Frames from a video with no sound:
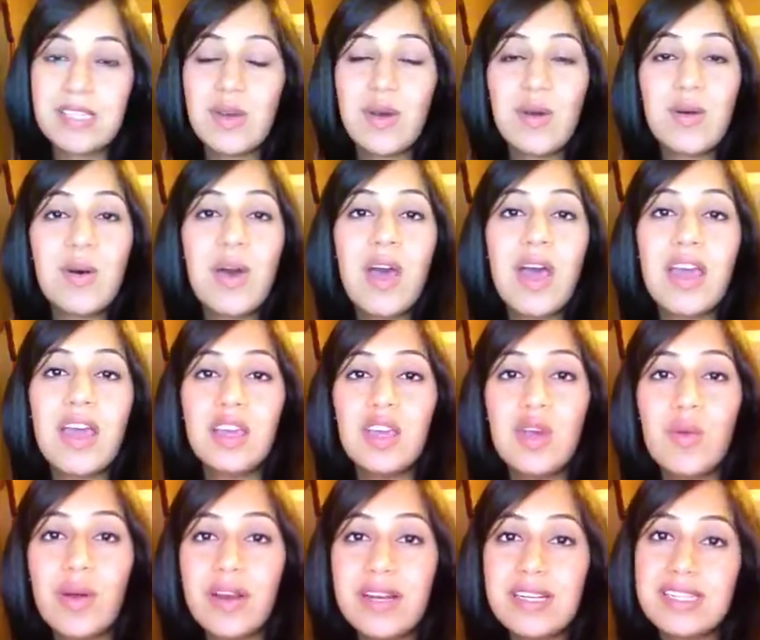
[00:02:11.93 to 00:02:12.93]
So
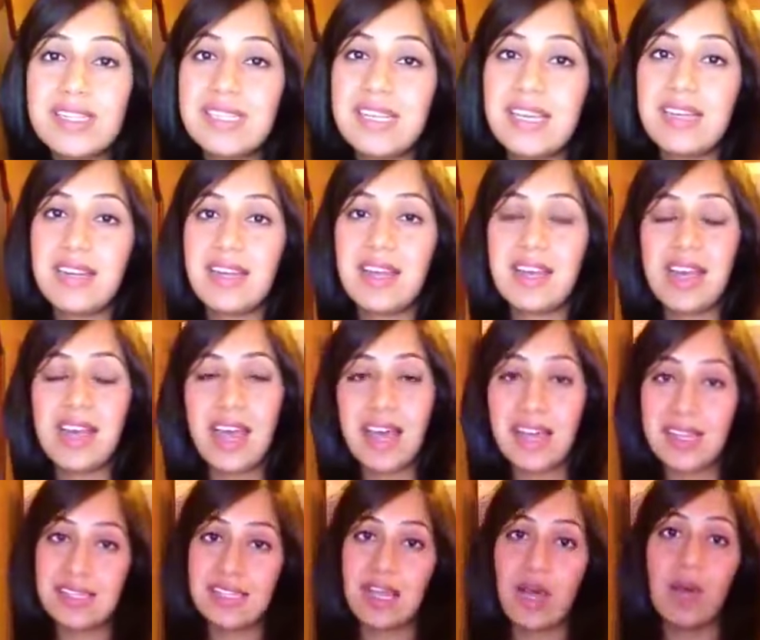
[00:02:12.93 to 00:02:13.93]
you want to sit in
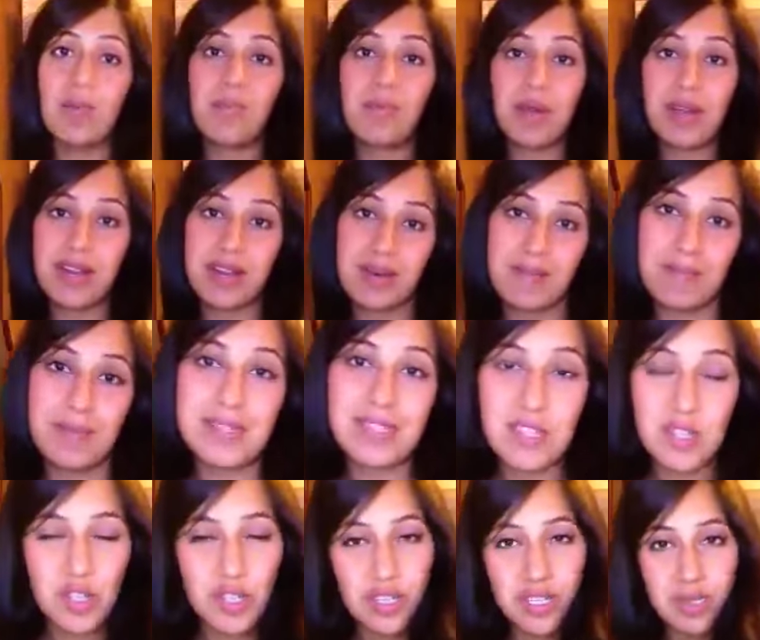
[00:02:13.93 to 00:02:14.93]
as upright
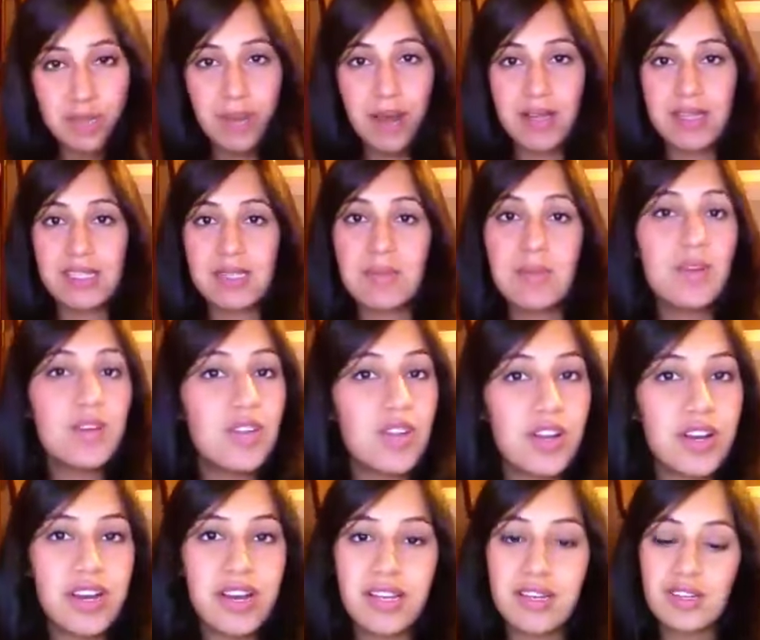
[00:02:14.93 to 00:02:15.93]
position as possible.
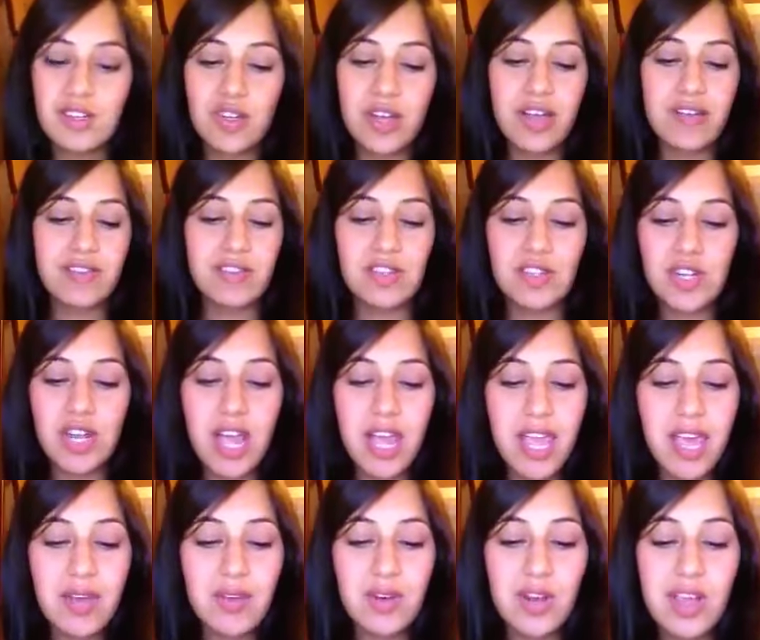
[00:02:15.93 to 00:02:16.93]
You're going to have to
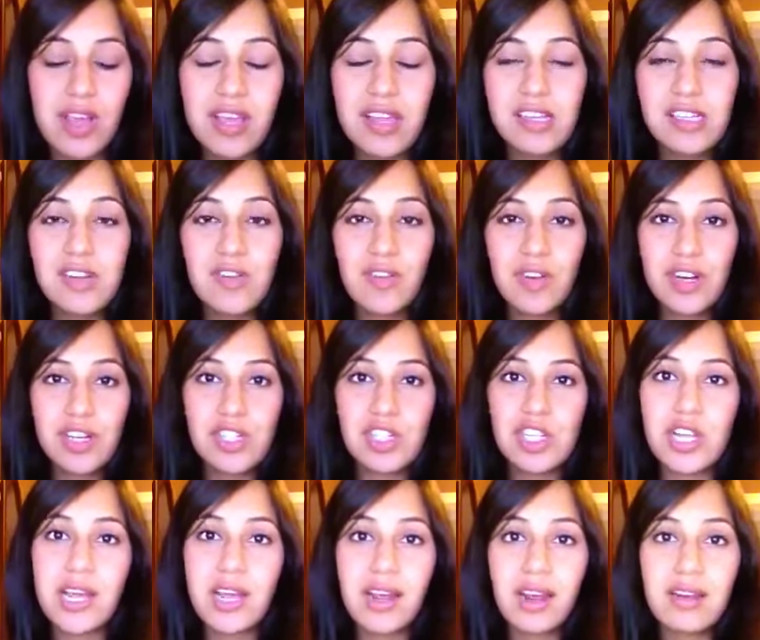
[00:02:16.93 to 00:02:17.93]
try out different
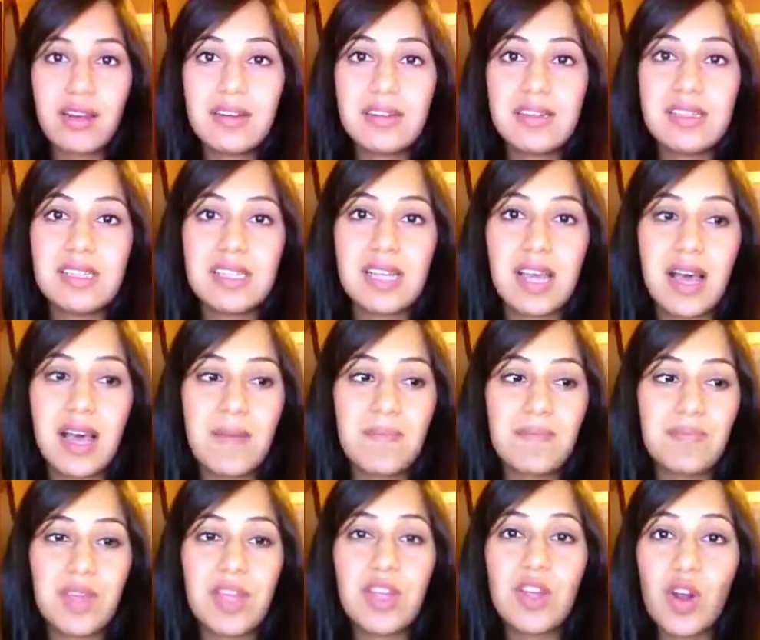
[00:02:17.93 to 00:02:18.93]
chairs
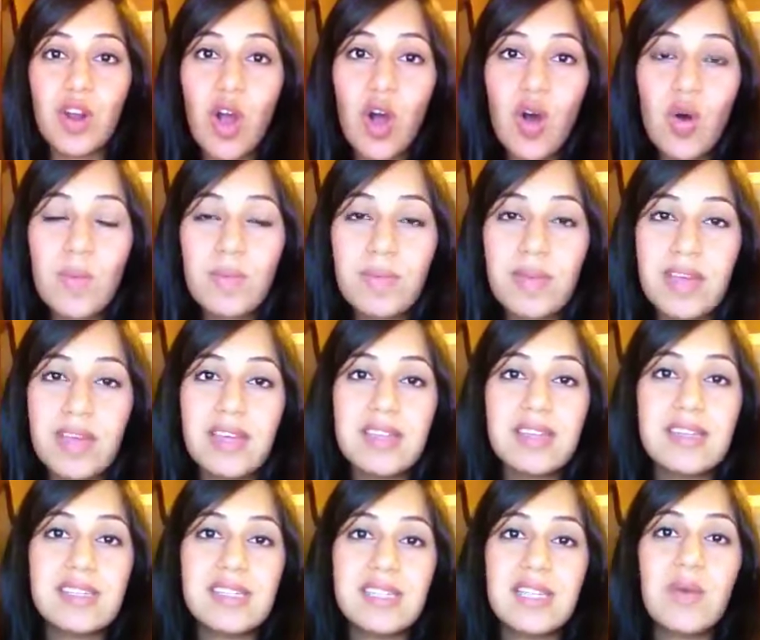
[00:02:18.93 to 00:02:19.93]
in your home
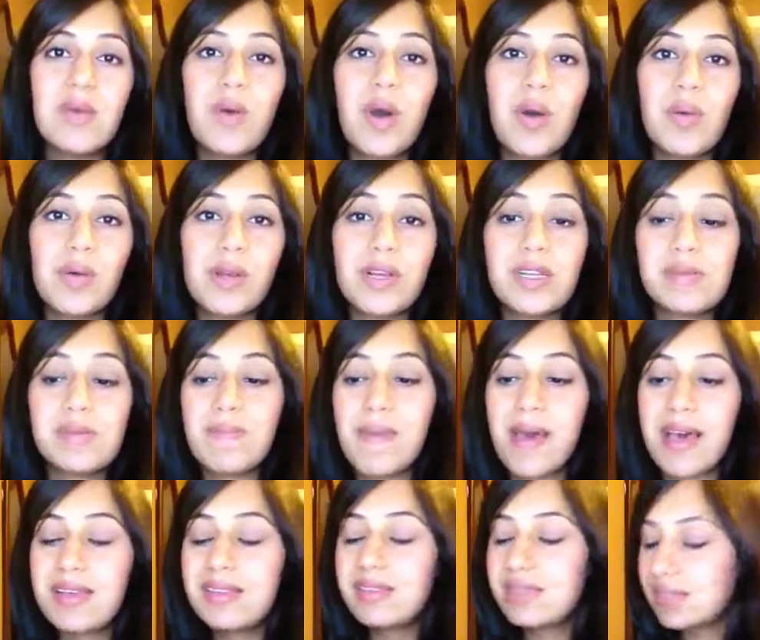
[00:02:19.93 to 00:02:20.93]
to see what works
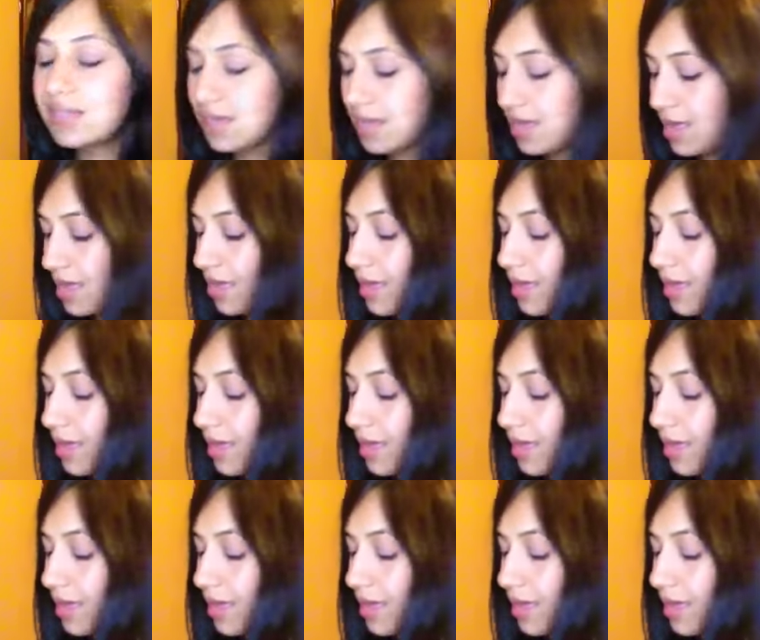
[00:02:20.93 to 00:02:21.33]
best.